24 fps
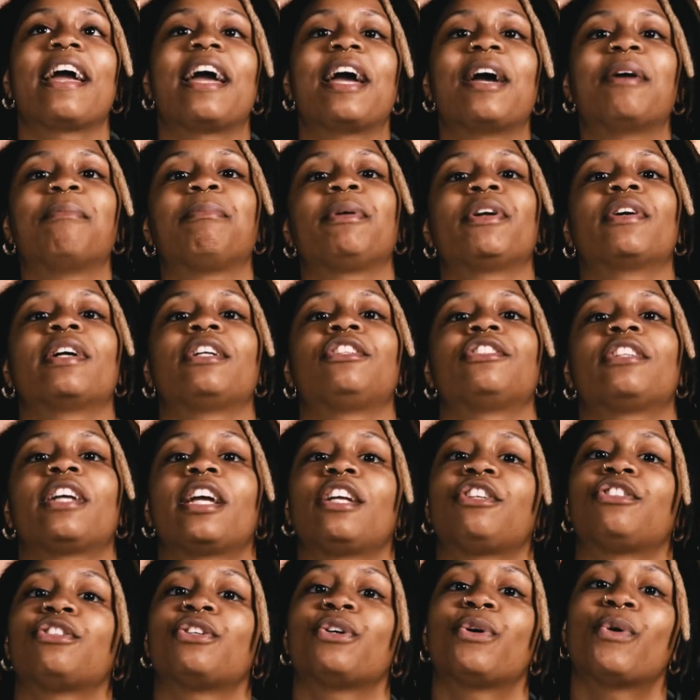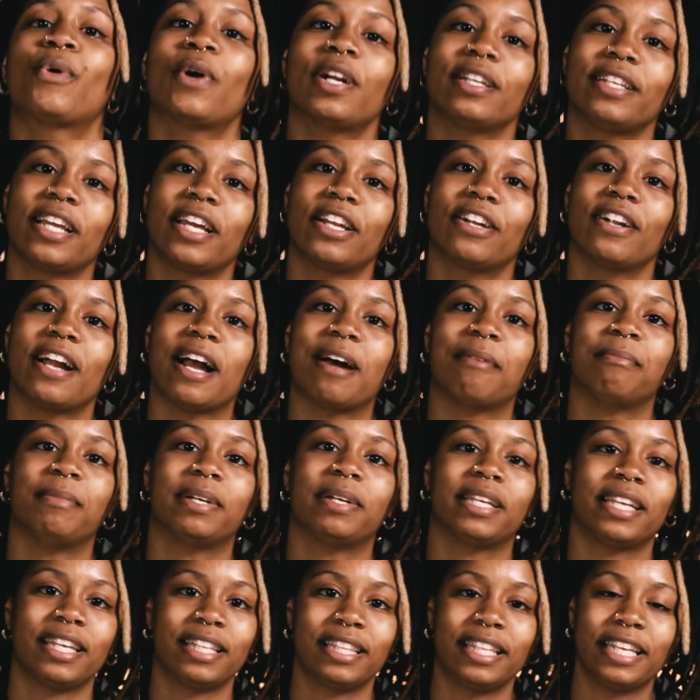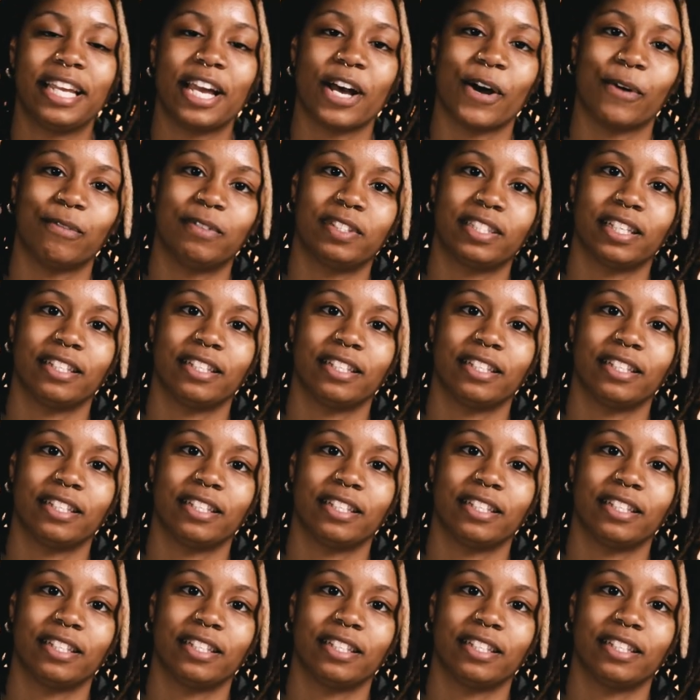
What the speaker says: and peer education coordinator at McKinley Health